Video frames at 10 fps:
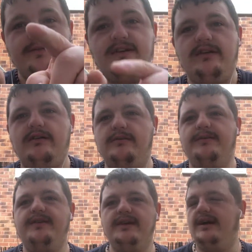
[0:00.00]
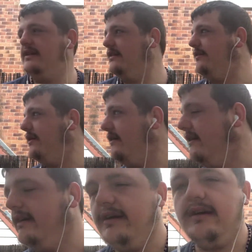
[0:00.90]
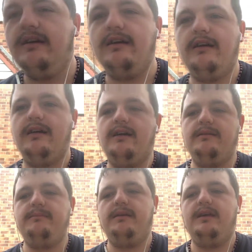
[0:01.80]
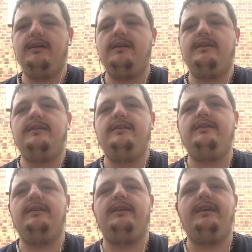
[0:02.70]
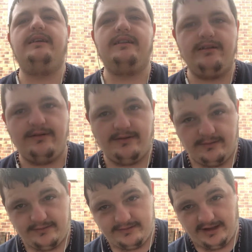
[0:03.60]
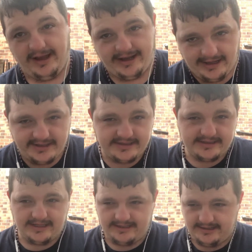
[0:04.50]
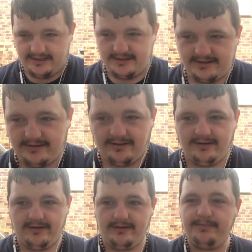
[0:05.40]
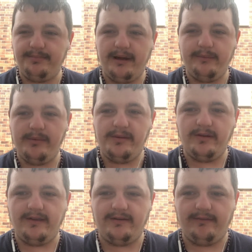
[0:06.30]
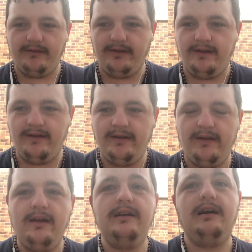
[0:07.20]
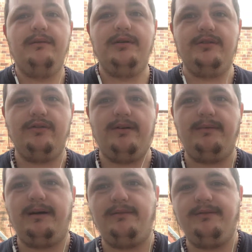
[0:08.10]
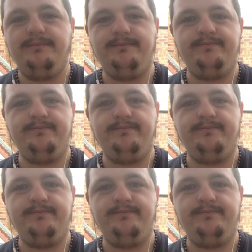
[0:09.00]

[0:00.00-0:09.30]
video coming for you guys as well. It includes a guest, so bear with me on that one. I will drop that one.